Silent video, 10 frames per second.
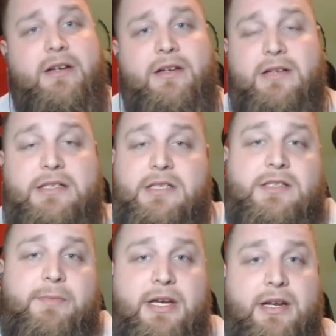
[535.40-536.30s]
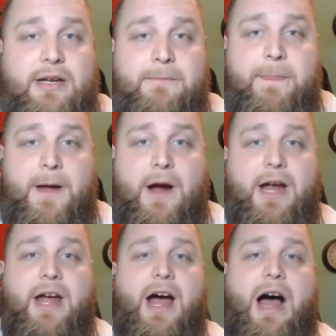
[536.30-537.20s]
That's just the beginning. All right.
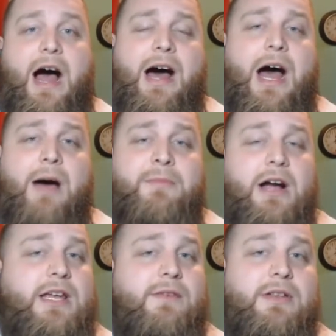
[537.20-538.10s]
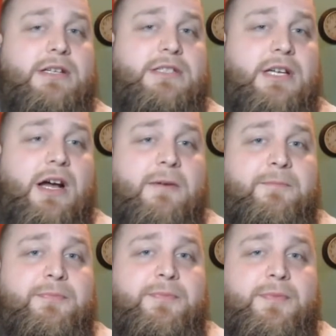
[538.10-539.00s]
I, I'm not giving this shit up.
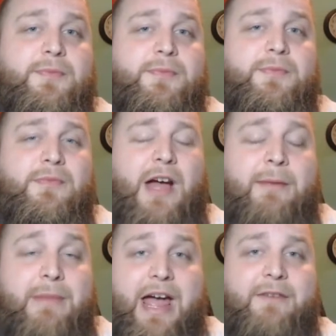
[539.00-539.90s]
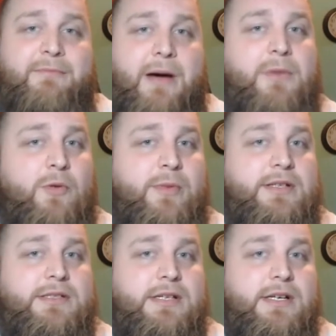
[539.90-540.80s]
I may have my moments,
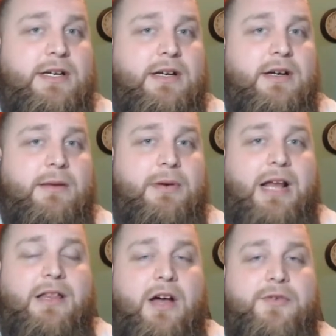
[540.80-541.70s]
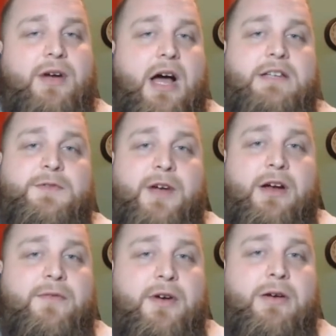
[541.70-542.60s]
but I love you guys
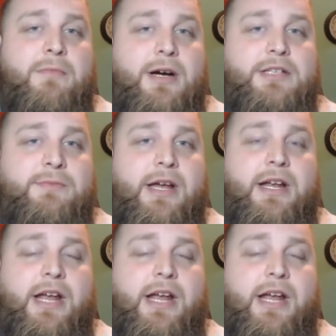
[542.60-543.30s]
very, very much, man.